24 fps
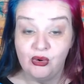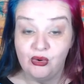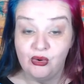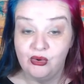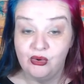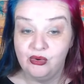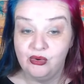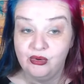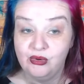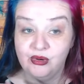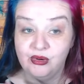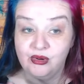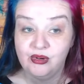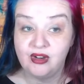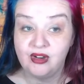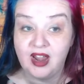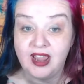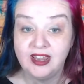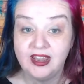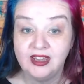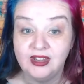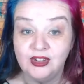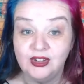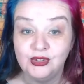or
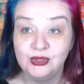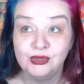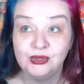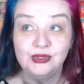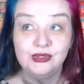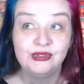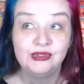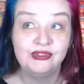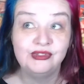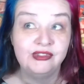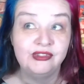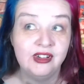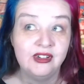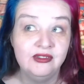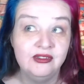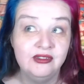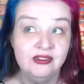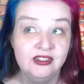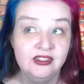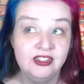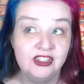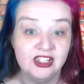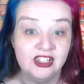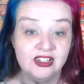I could
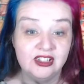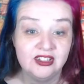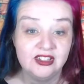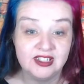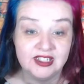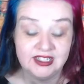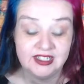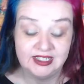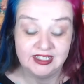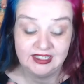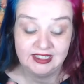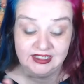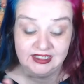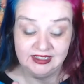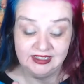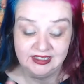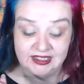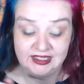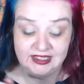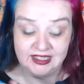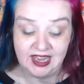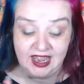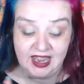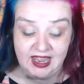phone Just
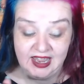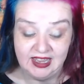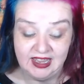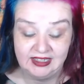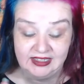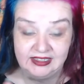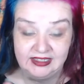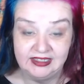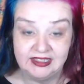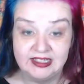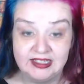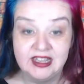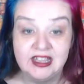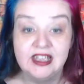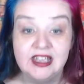Eat and